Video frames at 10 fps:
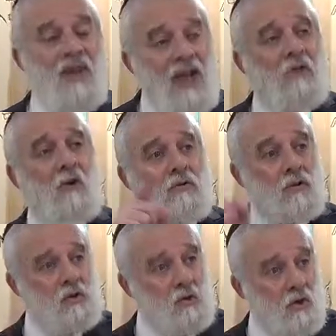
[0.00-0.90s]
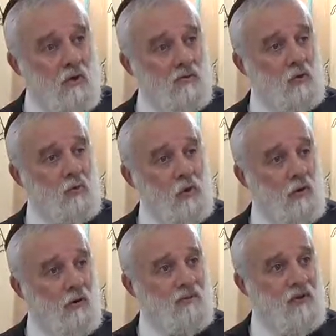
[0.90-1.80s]
they don't deserve to be
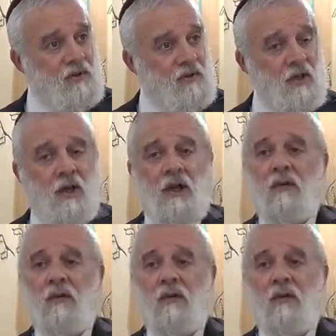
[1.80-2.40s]
orphans,